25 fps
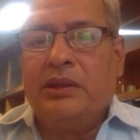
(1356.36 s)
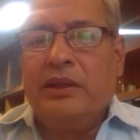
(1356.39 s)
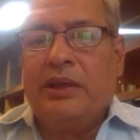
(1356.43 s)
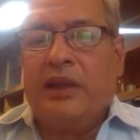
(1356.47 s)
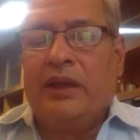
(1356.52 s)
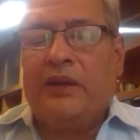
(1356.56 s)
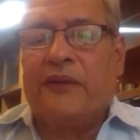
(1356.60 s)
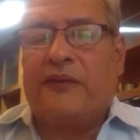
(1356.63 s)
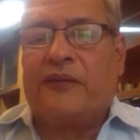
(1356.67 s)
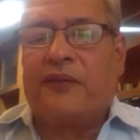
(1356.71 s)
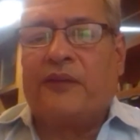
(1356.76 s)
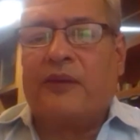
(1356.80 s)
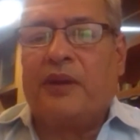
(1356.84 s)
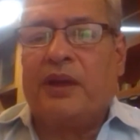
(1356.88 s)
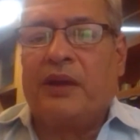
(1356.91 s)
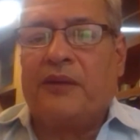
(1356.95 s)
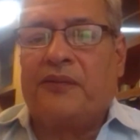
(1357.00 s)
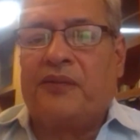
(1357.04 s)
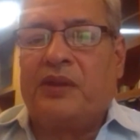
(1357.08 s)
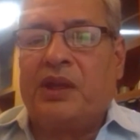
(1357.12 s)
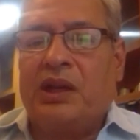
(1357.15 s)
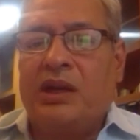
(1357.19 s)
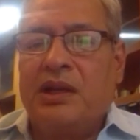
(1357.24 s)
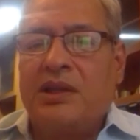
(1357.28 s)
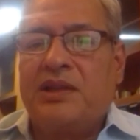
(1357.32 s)
If
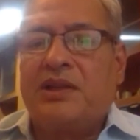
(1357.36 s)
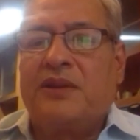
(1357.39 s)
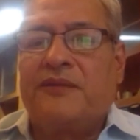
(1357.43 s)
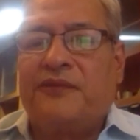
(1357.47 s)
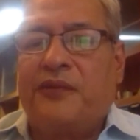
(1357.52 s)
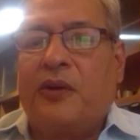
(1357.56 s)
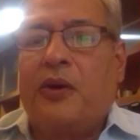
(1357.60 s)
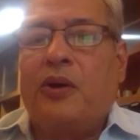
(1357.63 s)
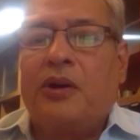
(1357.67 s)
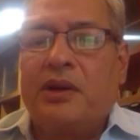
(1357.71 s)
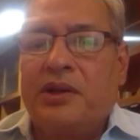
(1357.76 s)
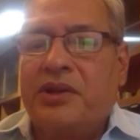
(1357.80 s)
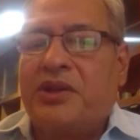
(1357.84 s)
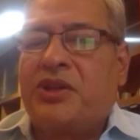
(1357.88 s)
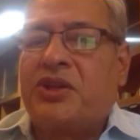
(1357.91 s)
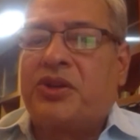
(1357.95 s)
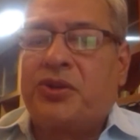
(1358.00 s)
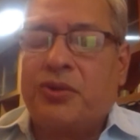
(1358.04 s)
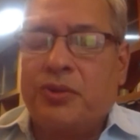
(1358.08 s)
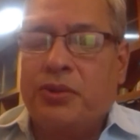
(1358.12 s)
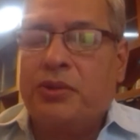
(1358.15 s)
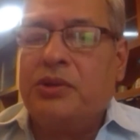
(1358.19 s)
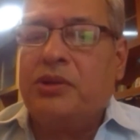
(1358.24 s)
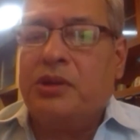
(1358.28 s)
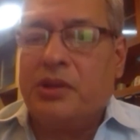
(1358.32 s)
there is a foreign
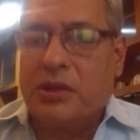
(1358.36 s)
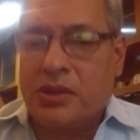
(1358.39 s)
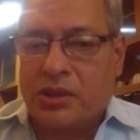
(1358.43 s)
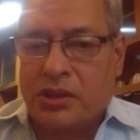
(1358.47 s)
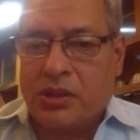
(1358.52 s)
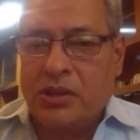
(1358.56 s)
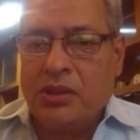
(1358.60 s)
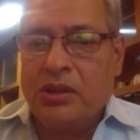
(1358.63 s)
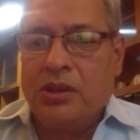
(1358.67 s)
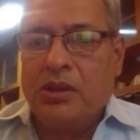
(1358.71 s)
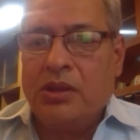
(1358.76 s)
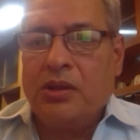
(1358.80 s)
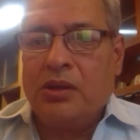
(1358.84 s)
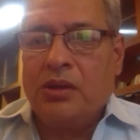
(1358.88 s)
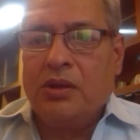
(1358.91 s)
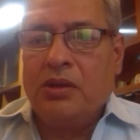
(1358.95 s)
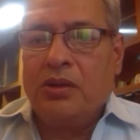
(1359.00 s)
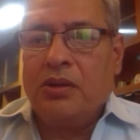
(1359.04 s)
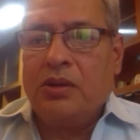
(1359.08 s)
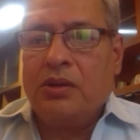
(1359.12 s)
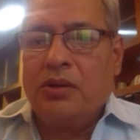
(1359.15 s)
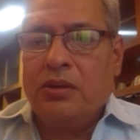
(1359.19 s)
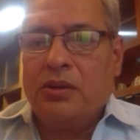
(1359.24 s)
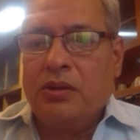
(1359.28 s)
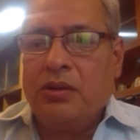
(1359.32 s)
student
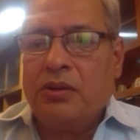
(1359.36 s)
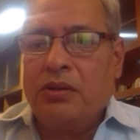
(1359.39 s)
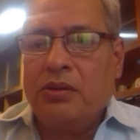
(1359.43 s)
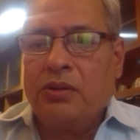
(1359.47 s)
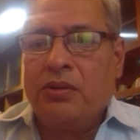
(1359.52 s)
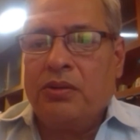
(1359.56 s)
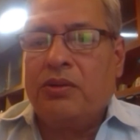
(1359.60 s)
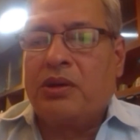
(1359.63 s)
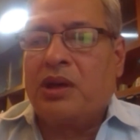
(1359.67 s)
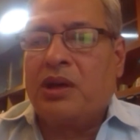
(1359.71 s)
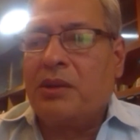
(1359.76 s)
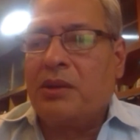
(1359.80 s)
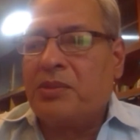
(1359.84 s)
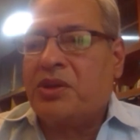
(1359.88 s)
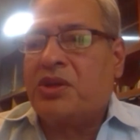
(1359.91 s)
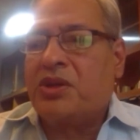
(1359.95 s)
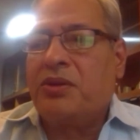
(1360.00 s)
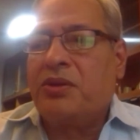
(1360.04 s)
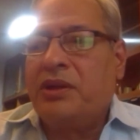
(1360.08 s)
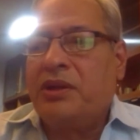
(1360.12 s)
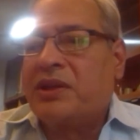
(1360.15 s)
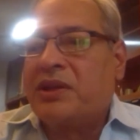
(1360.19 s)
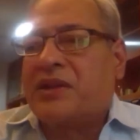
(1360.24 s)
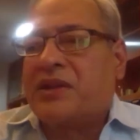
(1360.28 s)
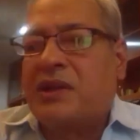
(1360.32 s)
who comes to
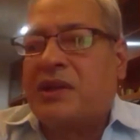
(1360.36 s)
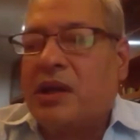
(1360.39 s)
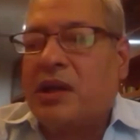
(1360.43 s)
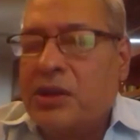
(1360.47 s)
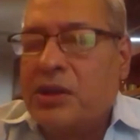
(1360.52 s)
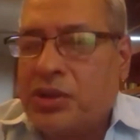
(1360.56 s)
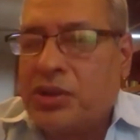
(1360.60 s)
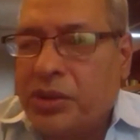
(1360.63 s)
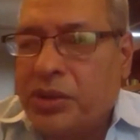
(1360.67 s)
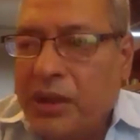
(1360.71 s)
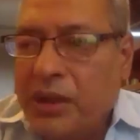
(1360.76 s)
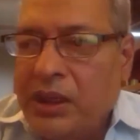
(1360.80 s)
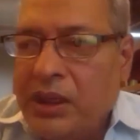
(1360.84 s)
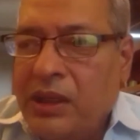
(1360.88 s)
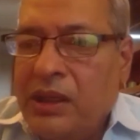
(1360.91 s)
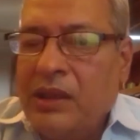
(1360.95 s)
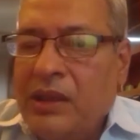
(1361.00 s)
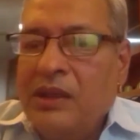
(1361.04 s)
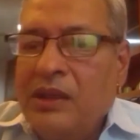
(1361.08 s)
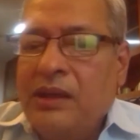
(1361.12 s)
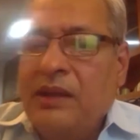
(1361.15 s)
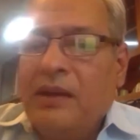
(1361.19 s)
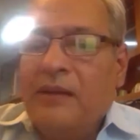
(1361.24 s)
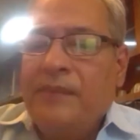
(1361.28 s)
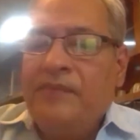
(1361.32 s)
this country
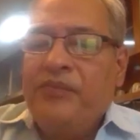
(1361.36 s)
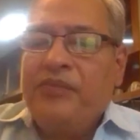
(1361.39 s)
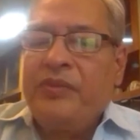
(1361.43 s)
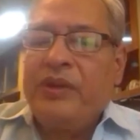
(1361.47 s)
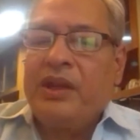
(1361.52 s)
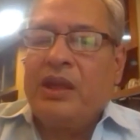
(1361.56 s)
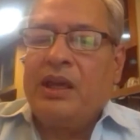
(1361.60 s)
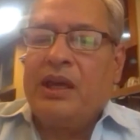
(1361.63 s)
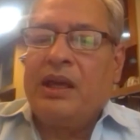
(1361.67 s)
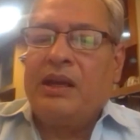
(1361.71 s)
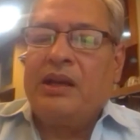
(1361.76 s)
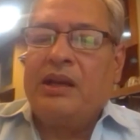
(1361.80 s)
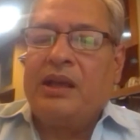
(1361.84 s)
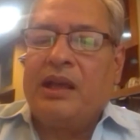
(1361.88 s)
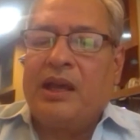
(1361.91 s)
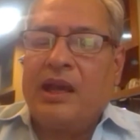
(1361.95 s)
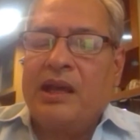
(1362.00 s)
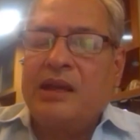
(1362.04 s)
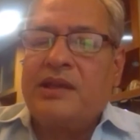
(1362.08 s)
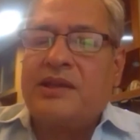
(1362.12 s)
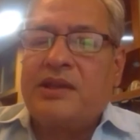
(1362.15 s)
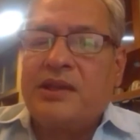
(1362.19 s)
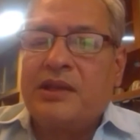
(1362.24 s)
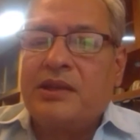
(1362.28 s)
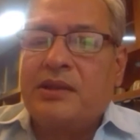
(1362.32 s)
and
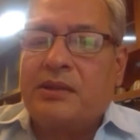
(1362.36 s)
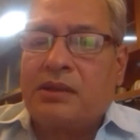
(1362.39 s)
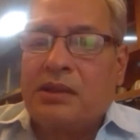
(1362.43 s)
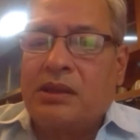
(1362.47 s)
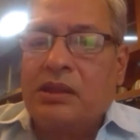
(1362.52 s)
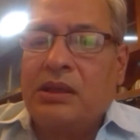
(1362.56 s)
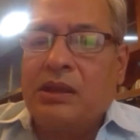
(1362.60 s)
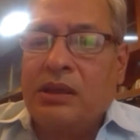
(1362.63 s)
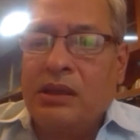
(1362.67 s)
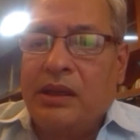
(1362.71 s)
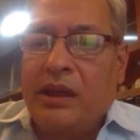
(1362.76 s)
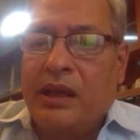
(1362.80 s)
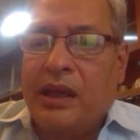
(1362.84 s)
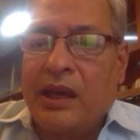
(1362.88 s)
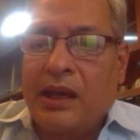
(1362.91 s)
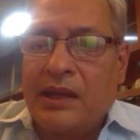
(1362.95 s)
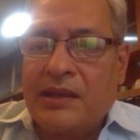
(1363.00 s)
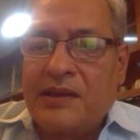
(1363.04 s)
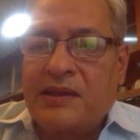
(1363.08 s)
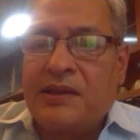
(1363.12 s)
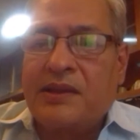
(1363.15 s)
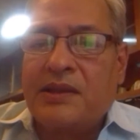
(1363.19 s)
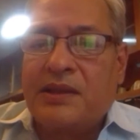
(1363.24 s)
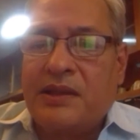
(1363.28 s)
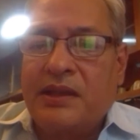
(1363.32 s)
gets
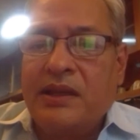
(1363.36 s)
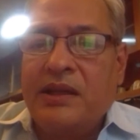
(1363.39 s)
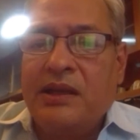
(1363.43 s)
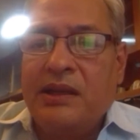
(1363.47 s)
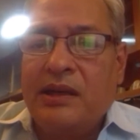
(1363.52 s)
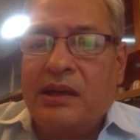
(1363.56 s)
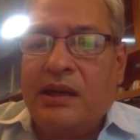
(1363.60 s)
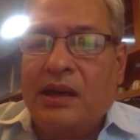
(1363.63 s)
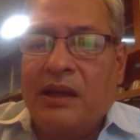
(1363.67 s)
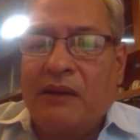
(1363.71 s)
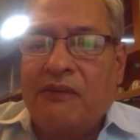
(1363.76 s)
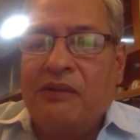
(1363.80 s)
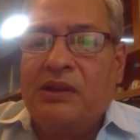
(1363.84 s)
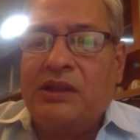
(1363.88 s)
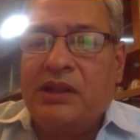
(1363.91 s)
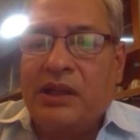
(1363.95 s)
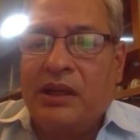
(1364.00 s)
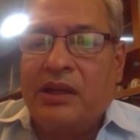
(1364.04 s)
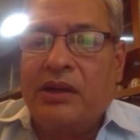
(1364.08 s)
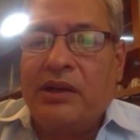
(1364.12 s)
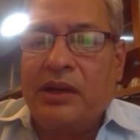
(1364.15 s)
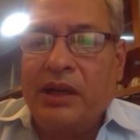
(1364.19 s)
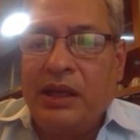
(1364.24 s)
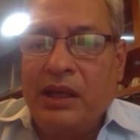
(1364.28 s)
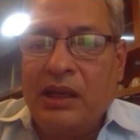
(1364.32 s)
a senior level
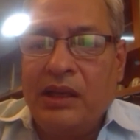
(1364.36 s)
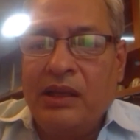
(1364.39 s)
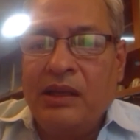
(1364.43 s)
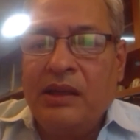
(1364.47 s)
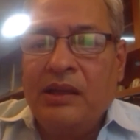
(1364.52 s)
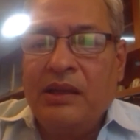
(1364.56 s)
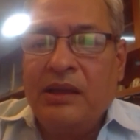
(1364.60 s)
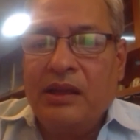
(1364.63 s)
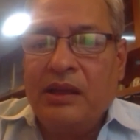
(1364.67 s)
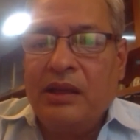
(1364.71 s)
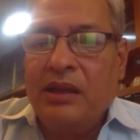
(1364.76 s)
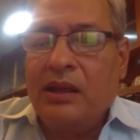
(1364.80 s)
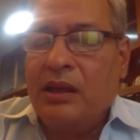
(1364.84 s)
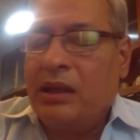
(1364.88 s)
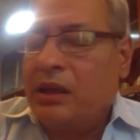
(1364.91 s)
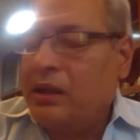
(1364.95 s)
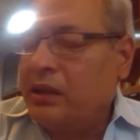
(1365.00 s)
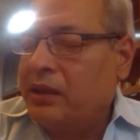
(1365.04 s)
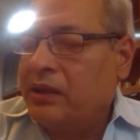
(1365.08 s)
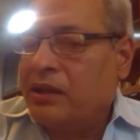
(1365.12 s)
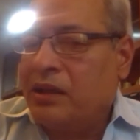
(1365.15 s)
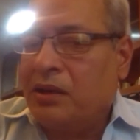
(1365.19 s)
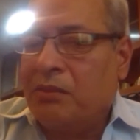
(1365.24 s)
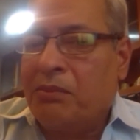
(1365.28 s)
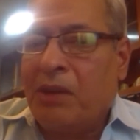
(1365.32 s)
degree,
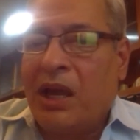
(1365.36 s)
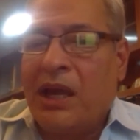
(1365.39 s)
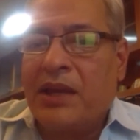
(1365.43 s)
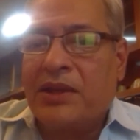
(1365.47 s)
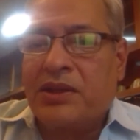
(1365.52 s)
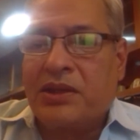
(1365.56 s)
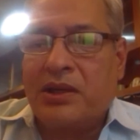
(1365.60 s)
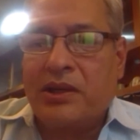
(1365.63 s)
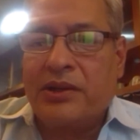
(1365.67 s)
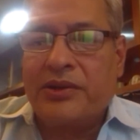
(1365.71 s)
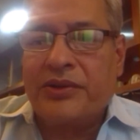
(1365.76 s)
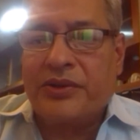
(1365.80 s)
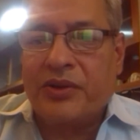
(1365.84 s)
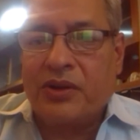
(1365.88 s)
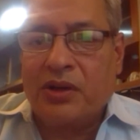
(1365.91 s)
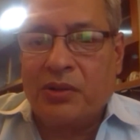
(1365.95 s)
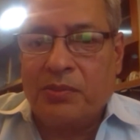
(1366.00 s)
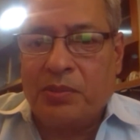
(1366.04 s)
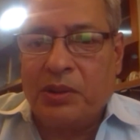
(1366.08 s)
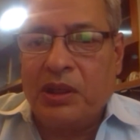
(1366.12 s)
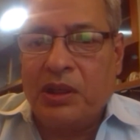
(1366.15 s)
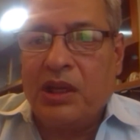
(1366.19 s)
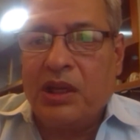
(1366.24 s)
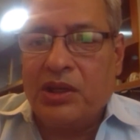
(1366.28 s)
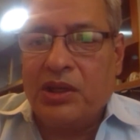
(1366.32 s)
either a master's or a
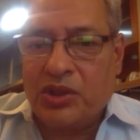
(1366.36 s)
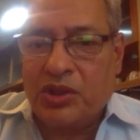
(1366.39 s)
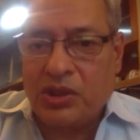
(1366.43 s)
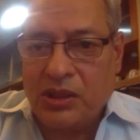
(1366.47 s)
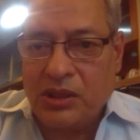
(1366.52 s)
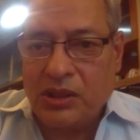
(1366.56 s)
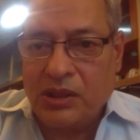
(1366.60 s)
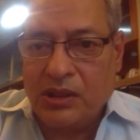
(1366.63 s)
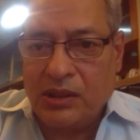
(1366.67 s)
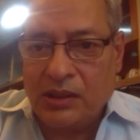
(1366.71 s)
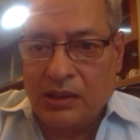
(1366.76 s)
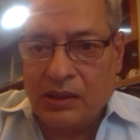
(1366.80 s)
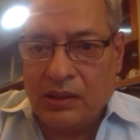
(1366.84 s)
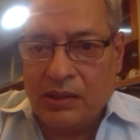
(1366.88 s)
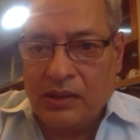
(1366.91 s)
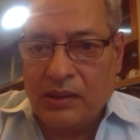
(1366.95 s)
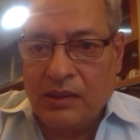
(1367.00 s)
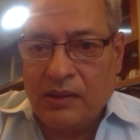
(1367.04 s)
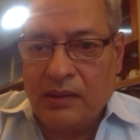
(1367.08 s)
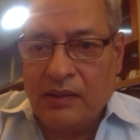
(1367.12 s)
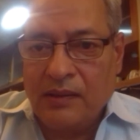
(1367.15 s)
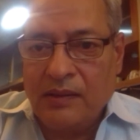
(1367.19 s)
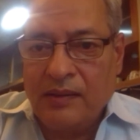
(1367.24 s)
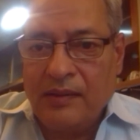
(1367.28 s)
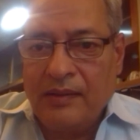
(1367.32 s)
PhD,
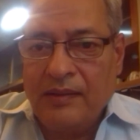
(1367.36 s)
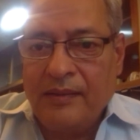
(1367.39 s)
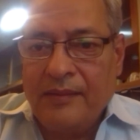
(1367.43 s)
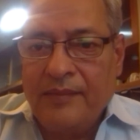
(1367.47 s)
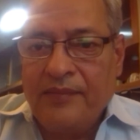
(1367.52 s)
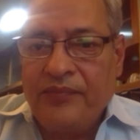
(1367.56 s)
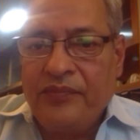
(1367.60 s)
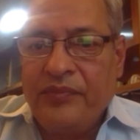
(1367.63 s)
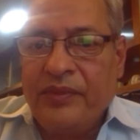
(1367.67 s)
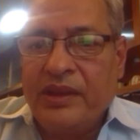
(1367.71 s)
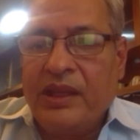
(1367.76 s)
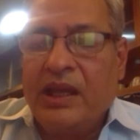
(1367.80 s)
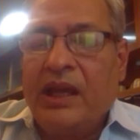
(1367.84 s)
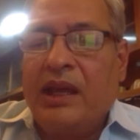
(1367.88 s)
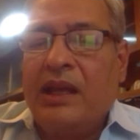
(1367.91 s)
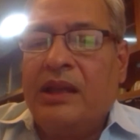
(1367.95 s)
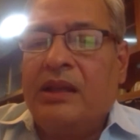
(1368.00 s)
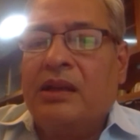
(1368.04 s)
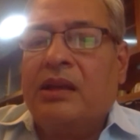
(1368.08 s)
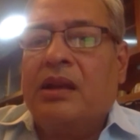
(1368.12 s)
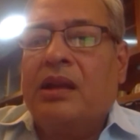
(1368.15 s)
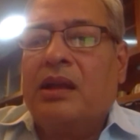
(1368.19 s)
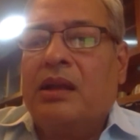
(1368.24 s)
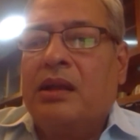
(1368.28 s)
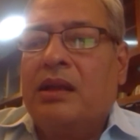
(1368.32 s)

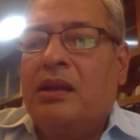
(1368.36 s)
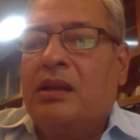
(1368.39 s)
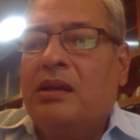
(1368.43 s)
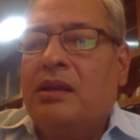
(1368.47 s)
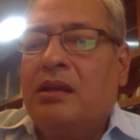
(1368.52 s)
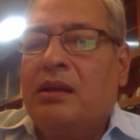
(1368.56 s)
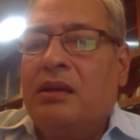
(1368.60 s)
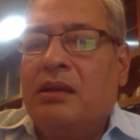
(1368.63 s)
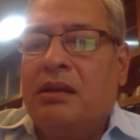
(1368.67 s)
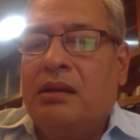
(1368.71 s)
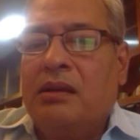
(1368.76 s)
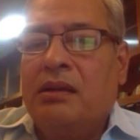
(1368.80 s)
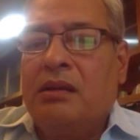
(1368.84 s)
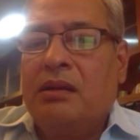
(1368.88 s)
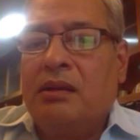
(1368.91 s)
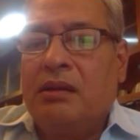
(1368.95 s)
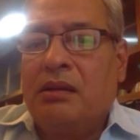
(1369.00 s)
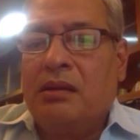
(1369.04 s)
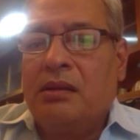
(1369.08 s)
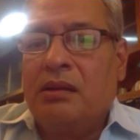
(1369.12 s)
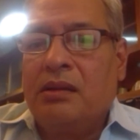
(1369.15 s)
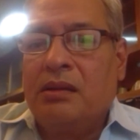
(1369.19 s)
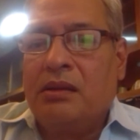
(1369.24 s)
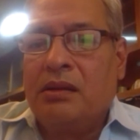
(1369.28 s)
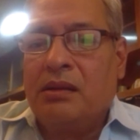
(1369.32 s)
then
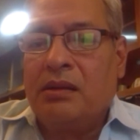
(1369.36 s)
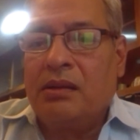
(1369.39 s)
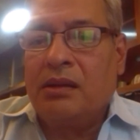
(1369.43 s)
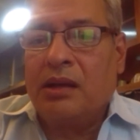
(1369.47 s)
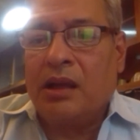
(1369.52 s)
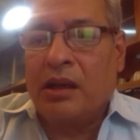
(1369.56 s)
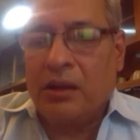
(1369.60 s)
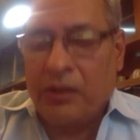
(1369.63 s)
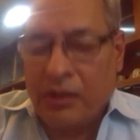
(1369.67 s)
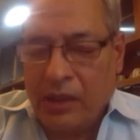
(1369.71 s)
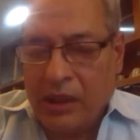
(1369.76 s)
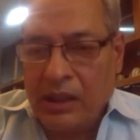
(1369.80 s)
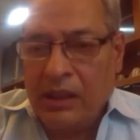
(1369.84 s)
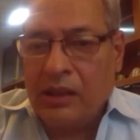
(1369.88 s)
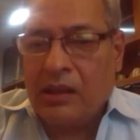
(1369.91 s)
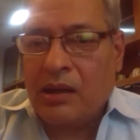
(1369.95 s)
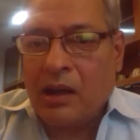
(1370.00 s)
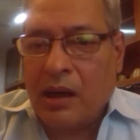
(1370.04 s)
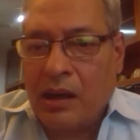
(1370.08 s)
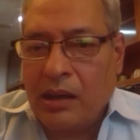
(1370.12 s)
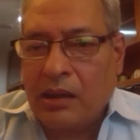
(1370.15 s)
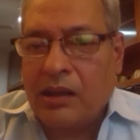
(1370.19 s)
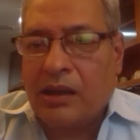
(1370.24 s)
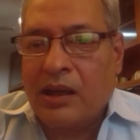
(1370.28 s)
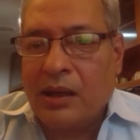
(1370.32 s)
a green
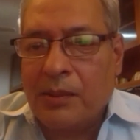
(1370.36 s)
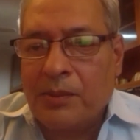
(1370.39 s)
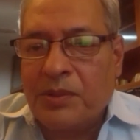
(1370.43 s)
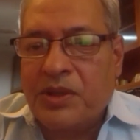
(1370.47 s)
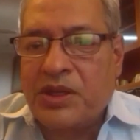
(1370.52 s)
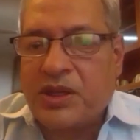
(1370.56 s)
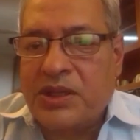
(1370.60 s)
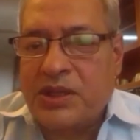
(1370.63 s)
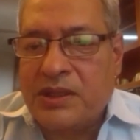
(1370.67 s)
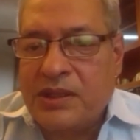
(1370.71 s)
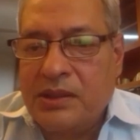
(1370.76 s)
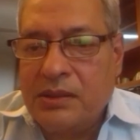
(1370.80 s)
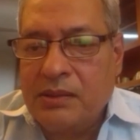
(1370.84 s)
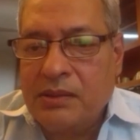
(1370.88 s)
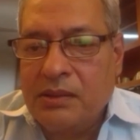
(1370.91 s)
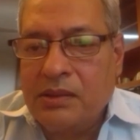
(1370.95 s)
card comes